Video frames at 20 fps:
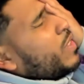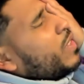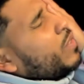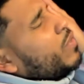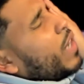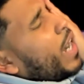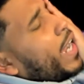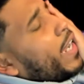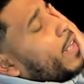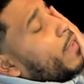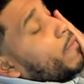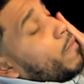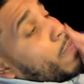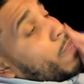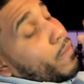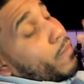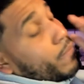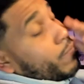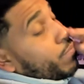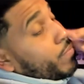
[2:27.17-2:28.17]
Right.
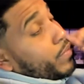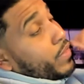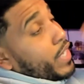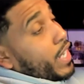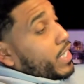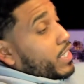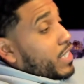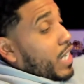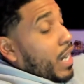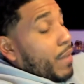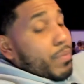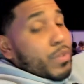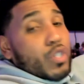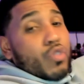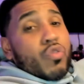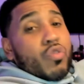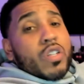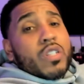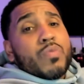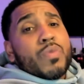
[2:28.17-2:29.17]
Next stop is
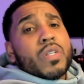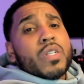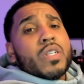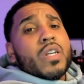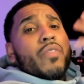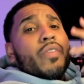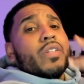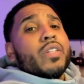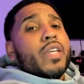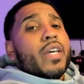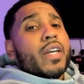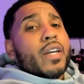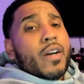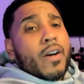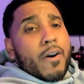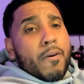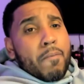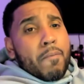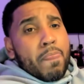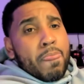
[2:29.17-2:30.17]
Christmas. Another thing,
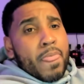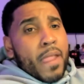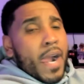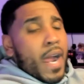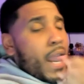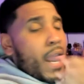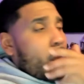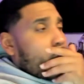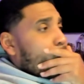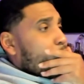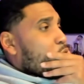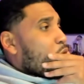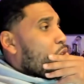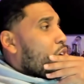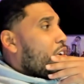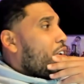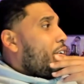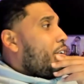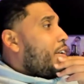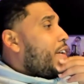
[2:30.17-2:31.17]
we're
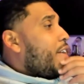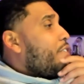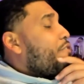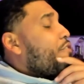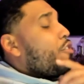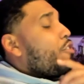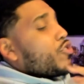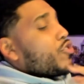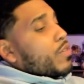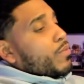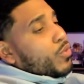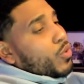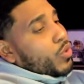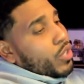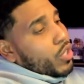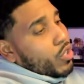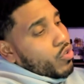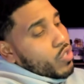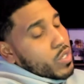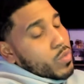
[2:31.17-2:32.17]
going to head here first. I'm doing
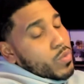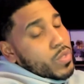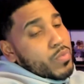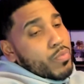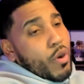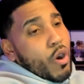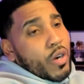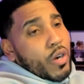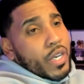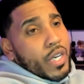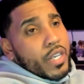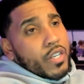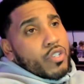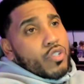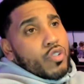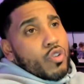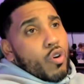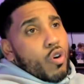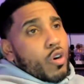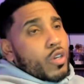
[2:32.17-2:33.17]
a Christmas party in the
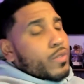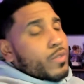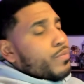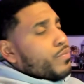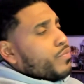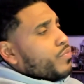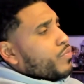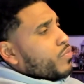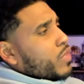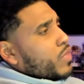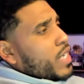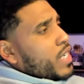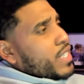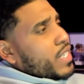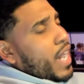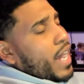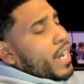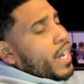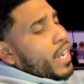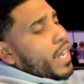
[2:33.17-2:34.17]
store. It's
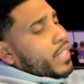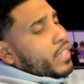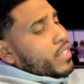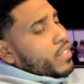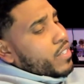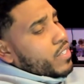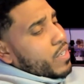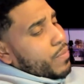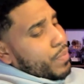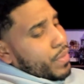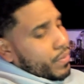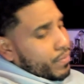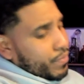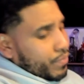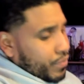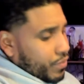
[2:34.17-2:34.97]
kind of like the sipping